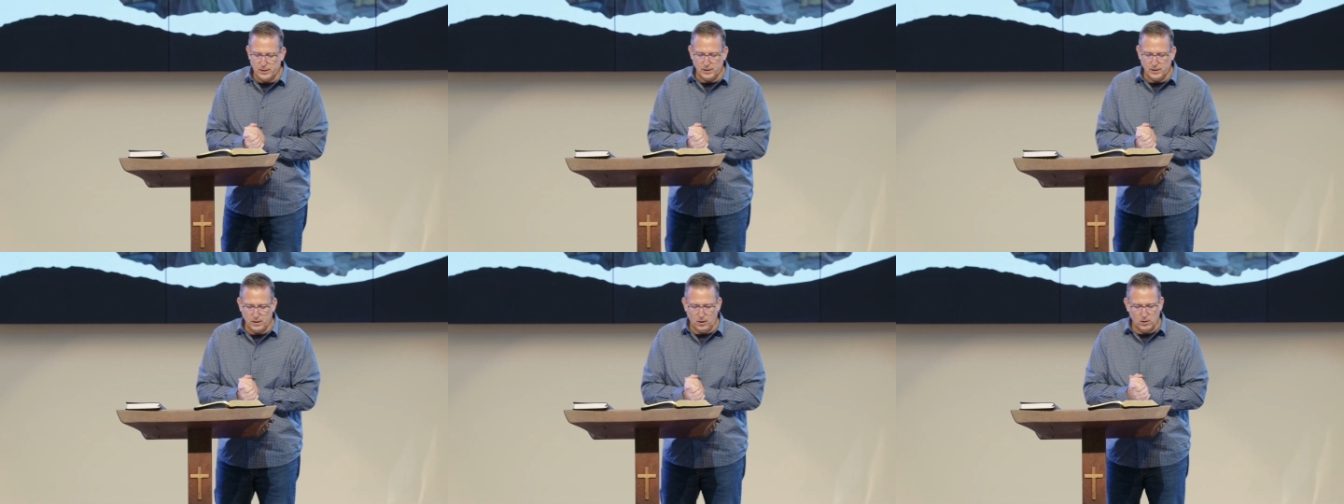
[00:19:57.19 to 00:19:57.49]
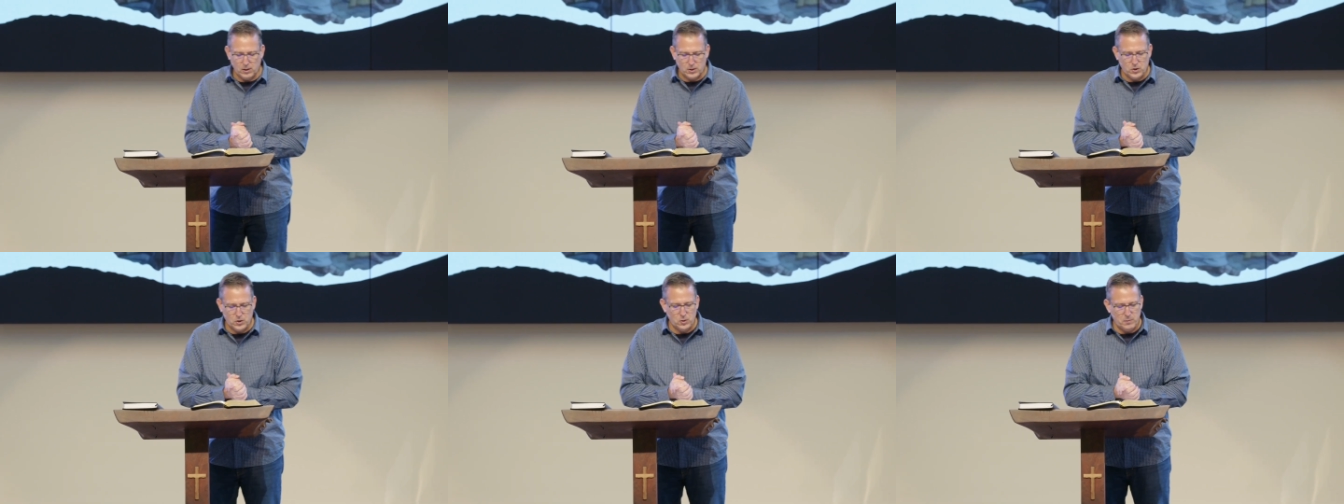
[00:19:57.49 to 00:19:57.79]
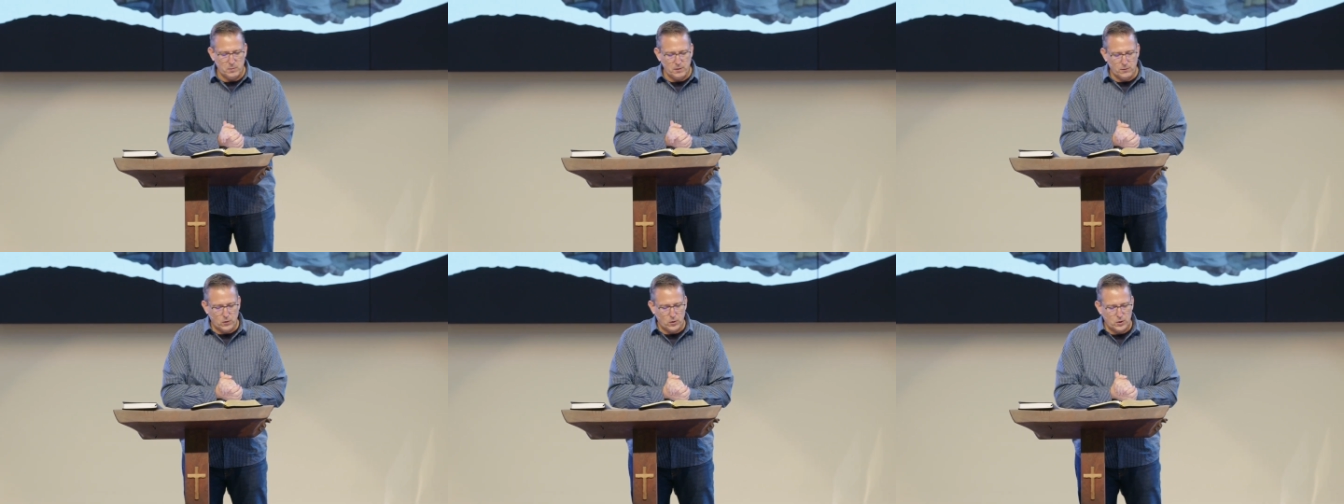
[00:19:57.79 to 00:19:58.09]
or excuse me,
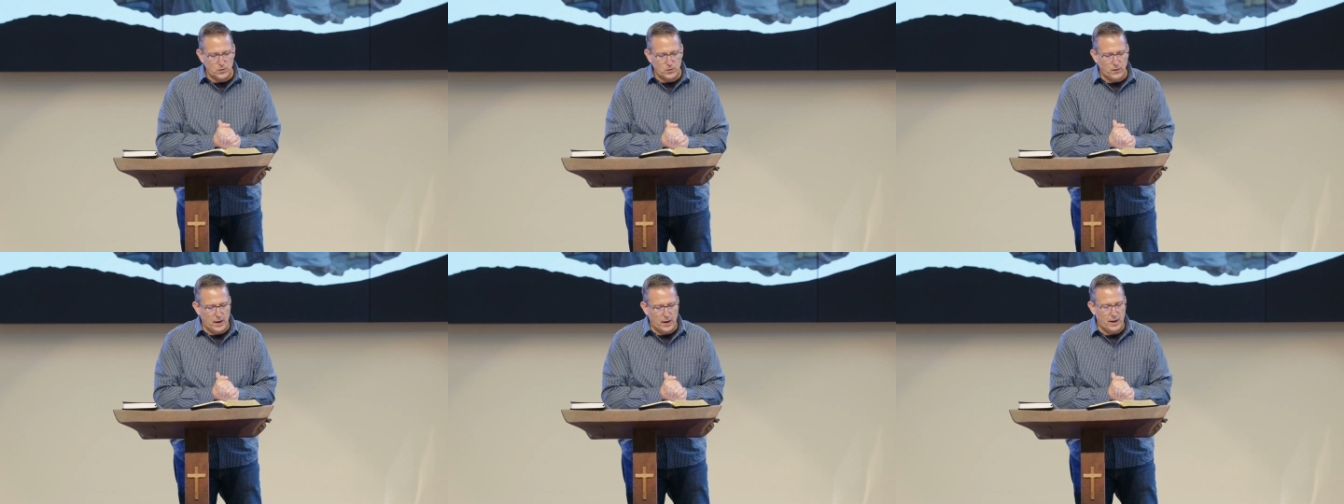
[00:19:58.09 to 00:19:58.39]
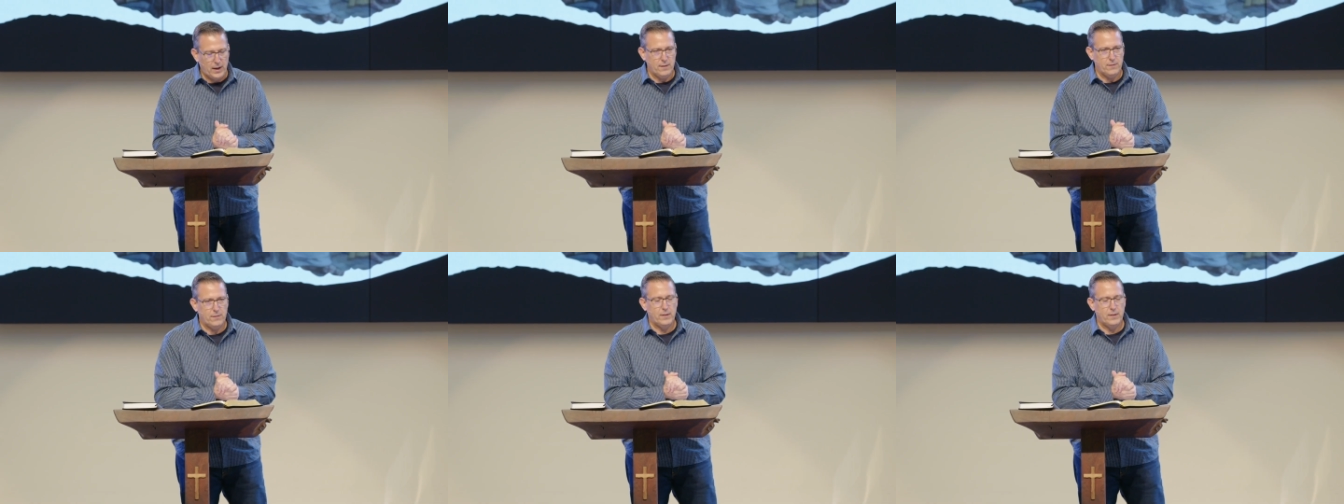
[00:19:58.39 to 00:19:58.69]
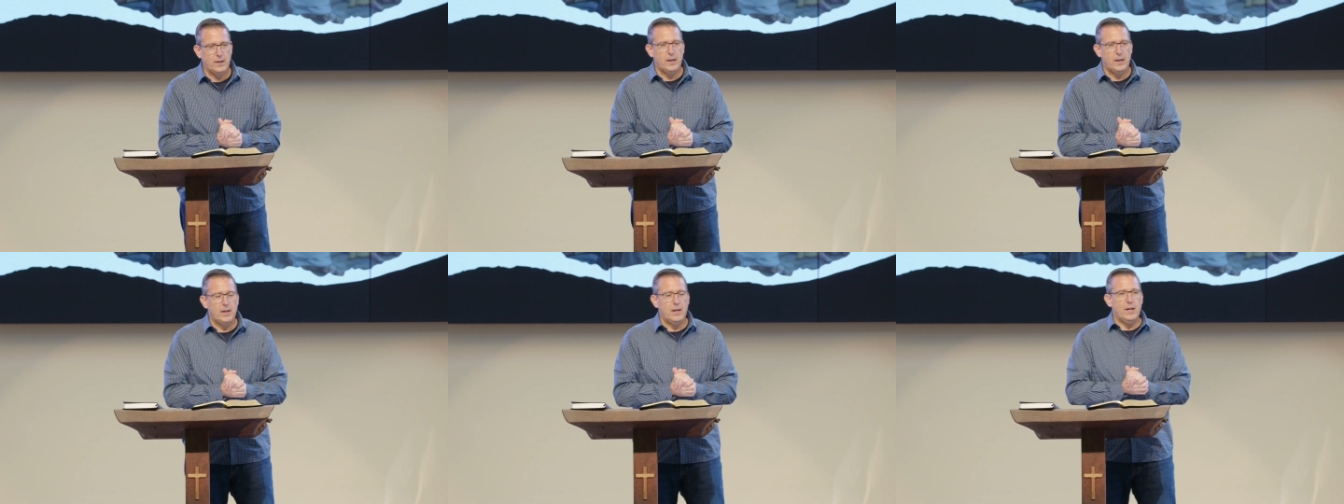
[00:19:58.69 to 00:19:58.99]
verse 5.
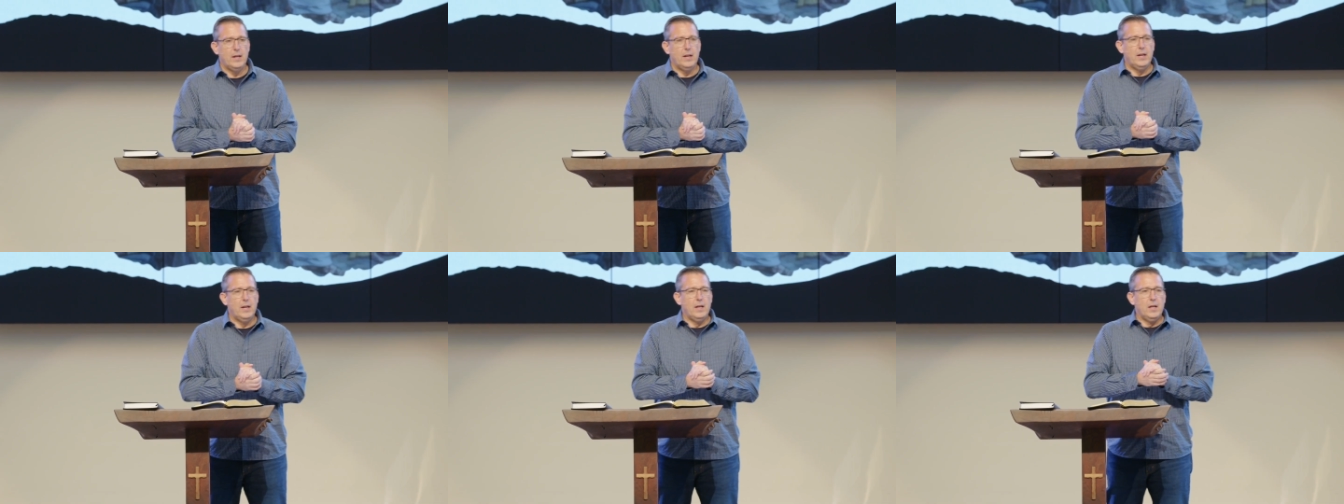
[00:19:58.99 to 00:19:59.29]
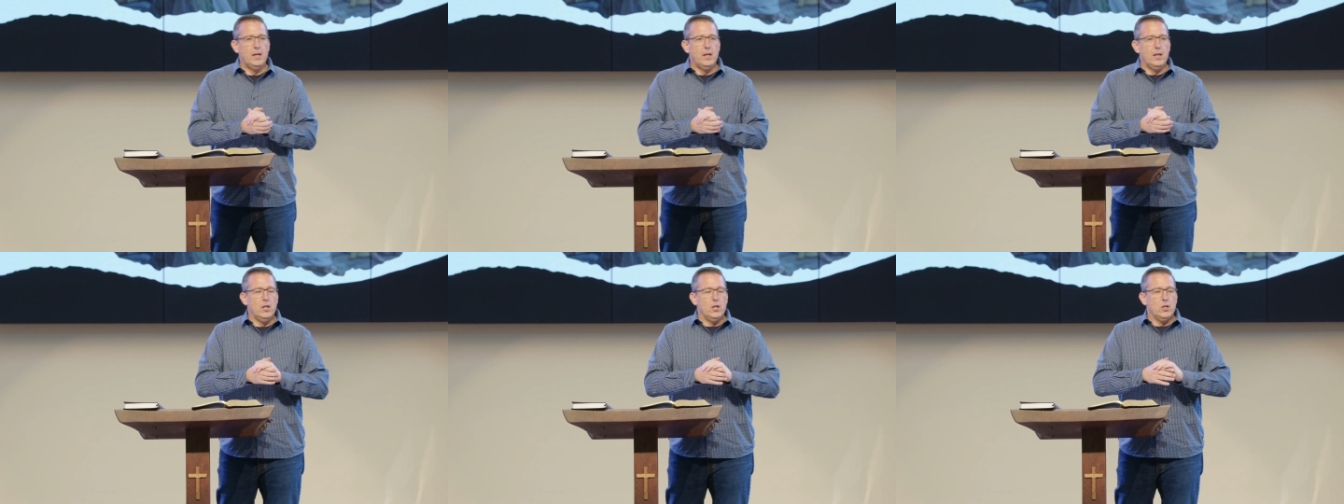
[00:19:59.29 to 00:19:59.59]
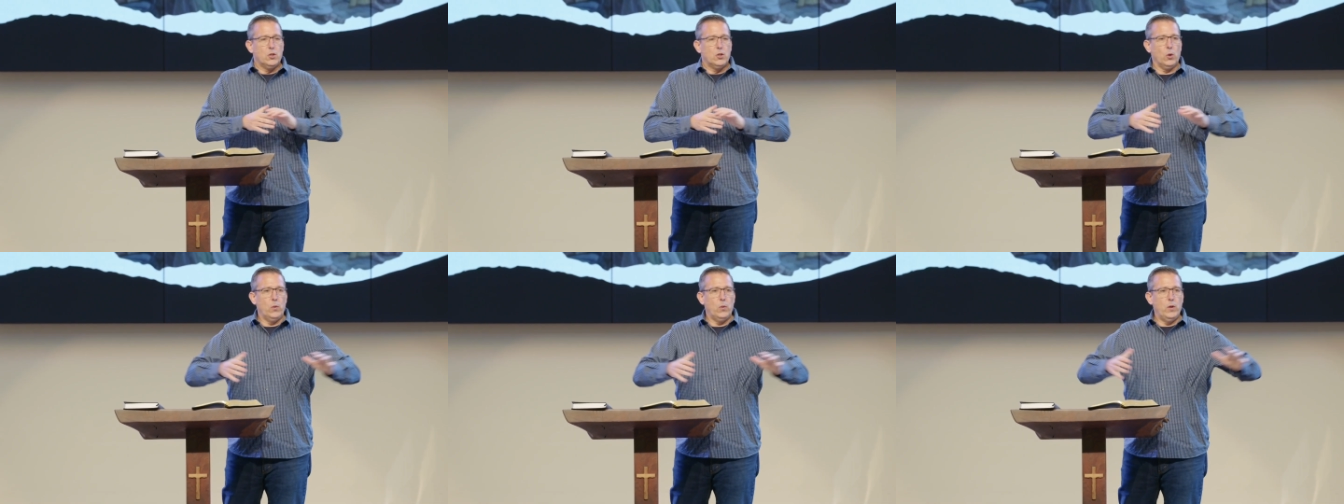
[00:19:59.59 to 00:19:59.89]

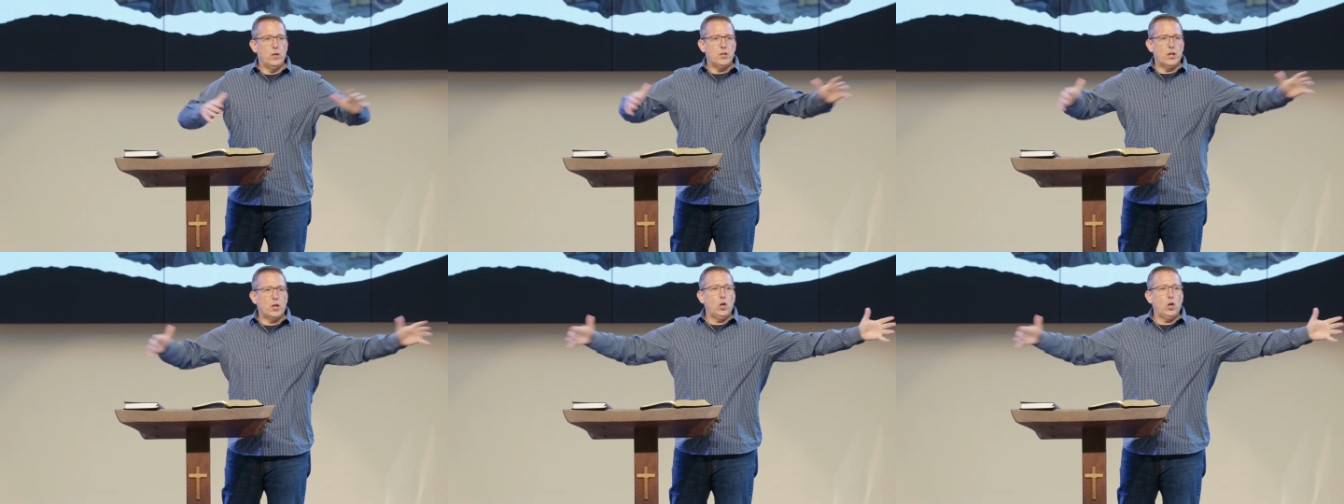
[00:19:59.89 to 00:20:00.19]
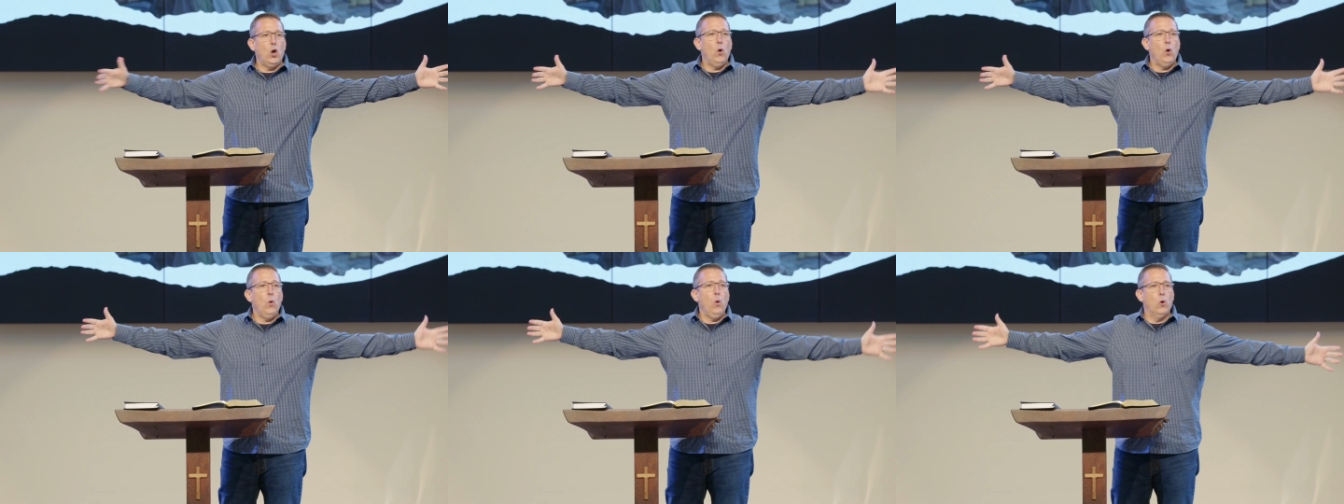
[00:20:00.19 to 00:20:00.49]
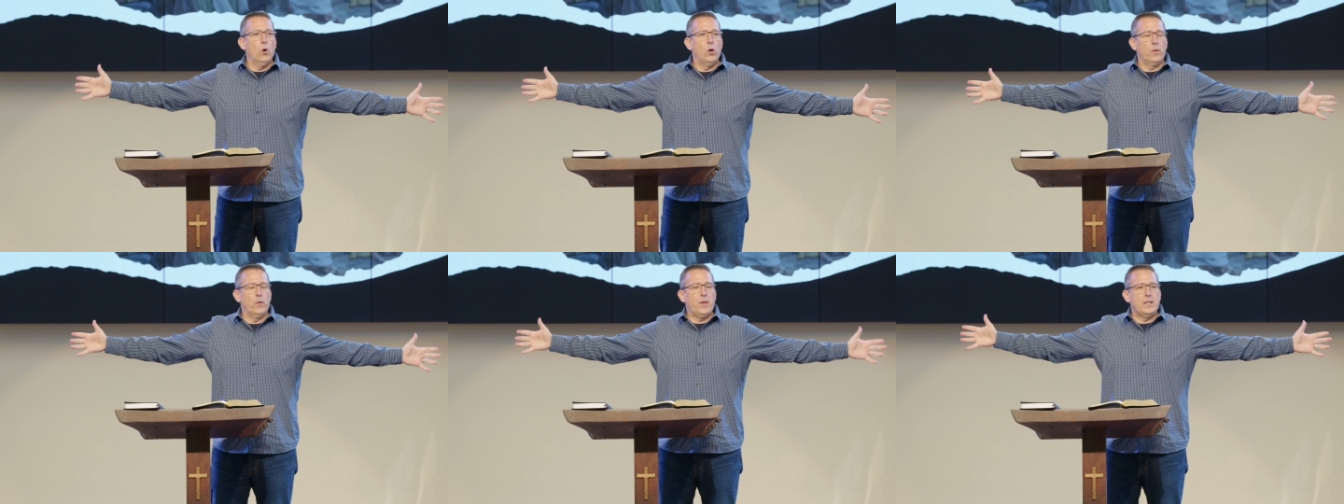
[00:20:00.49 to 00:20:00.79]
So there's a
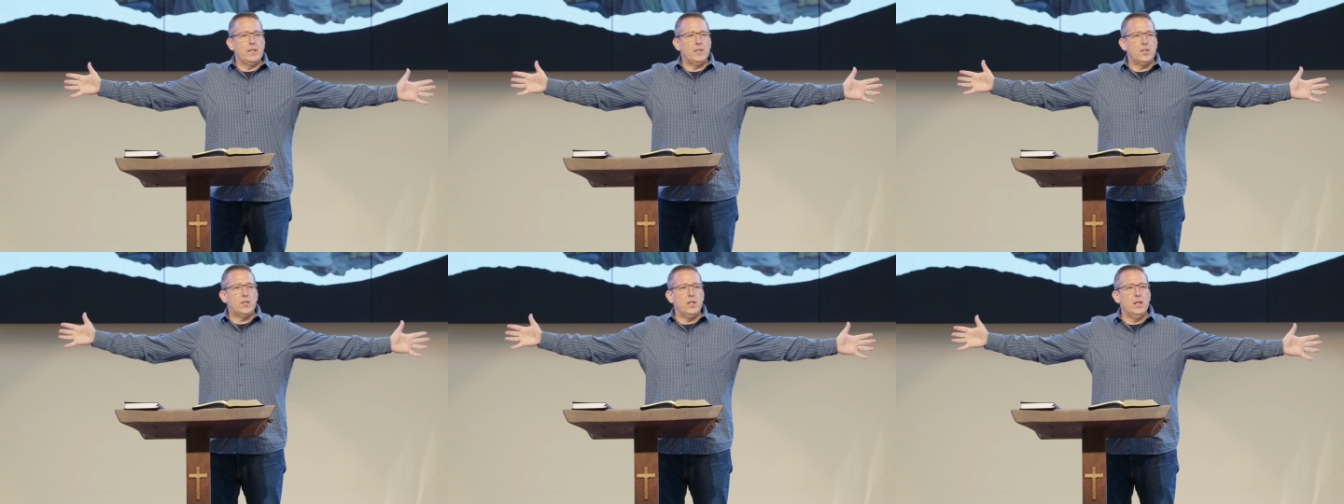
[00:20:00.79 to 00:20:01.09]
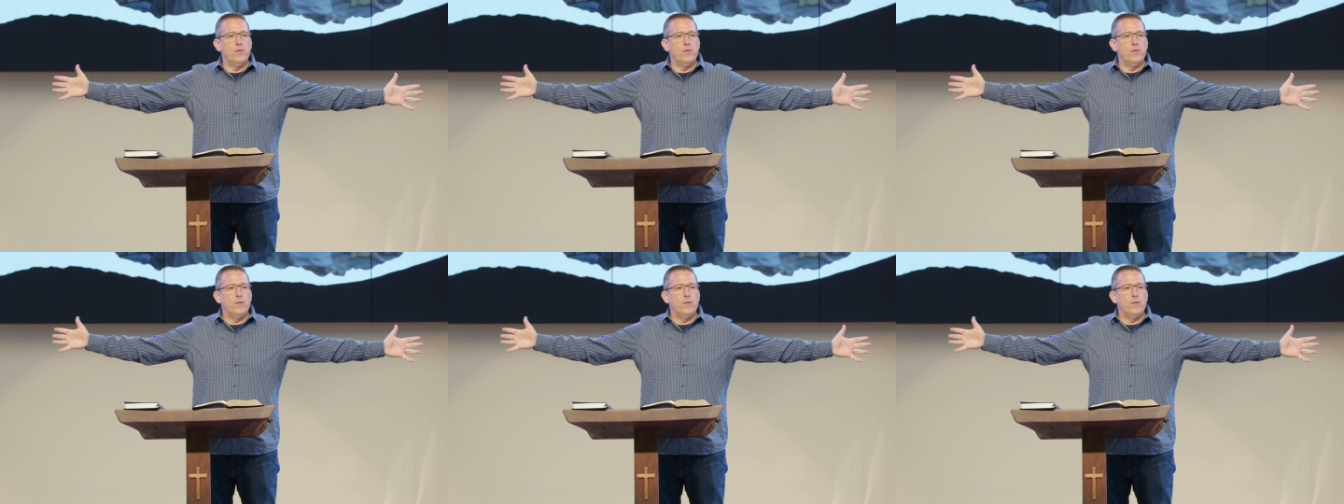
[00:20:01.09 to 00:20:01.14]
cohort that's sent